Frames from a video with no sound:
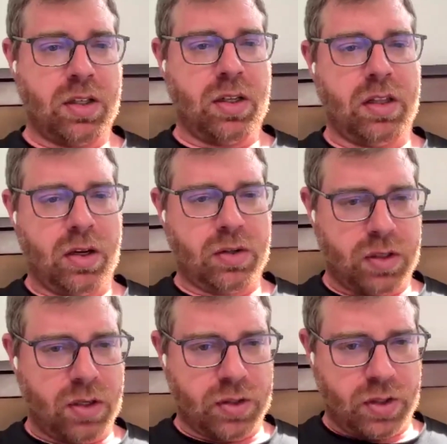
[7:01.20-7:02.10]
Because
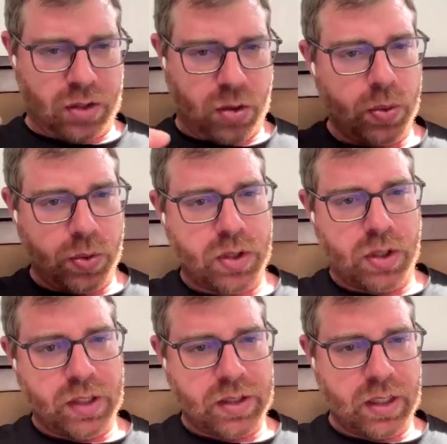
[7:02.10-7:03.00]
there's the
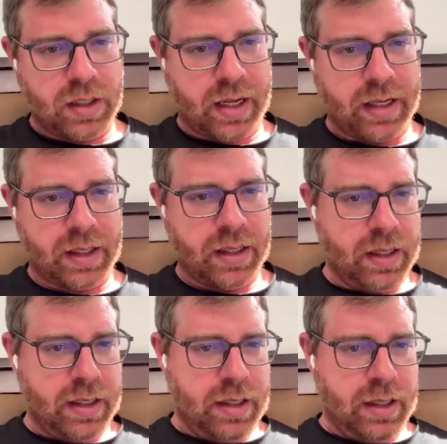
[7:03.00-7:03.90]
tools that are listed, like
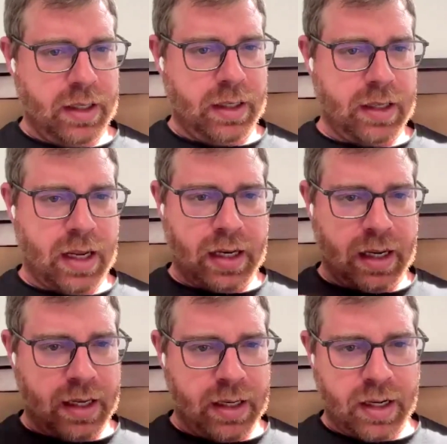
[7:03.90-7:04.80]

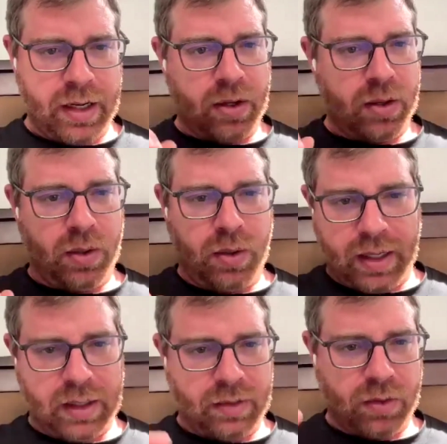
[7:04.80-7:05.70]
N8N,
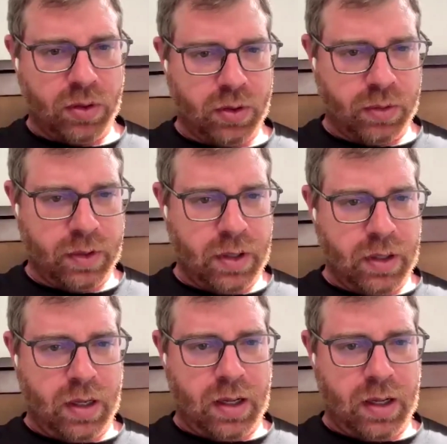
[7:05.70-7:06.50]
IO, high level.